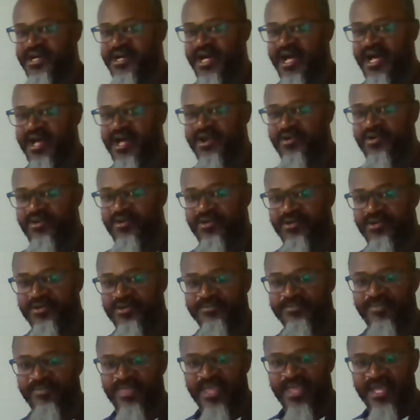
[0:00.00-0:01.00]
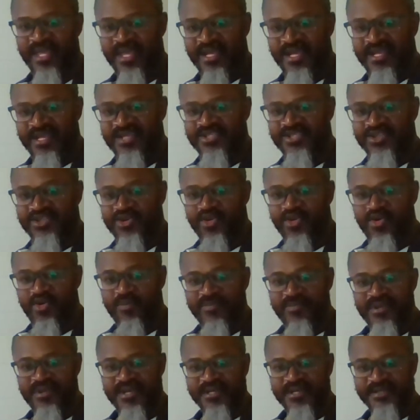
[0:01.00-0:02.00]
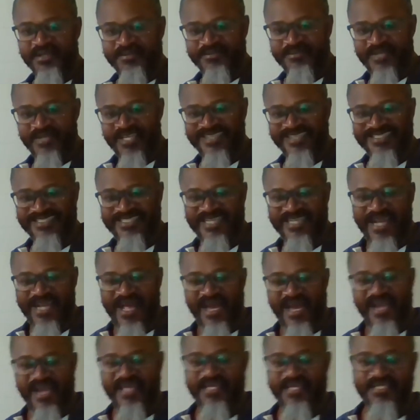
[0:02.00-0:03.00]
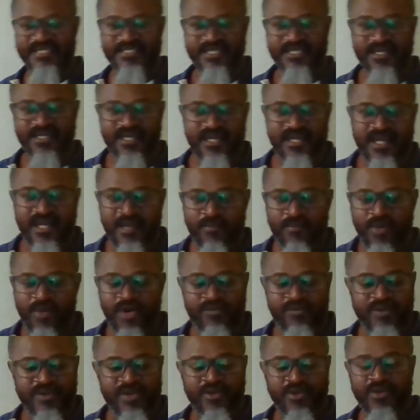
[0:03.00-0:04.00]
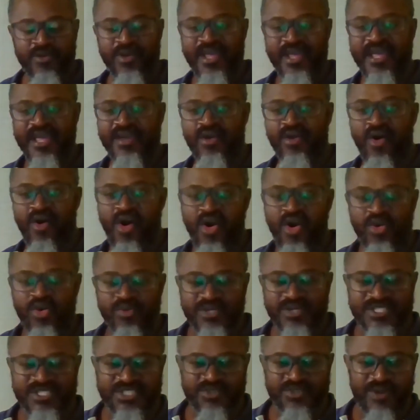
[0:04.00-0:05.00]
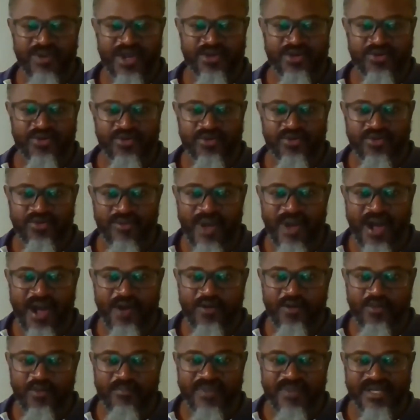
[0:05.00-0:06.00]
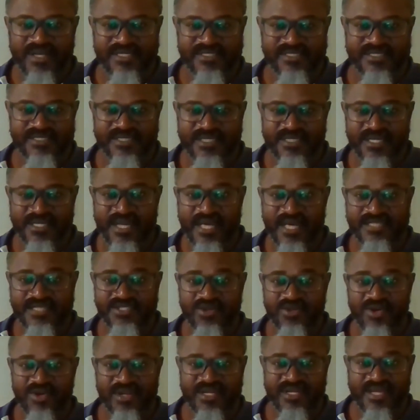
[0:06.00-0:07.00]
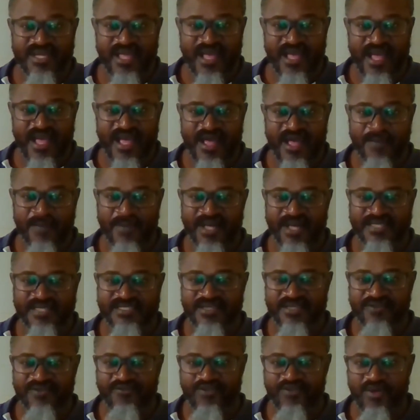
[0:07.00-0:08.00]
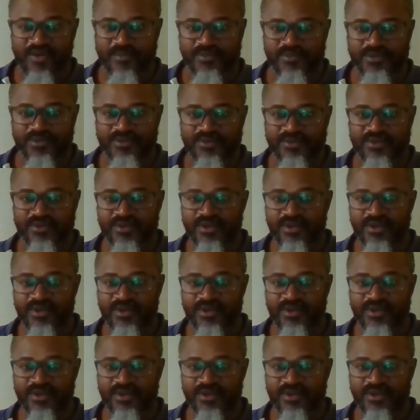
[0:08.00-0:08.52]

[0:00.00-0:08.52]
I know it's gonna be a challenge, but we can always try to do our best. That's the only thing I'm asking from you.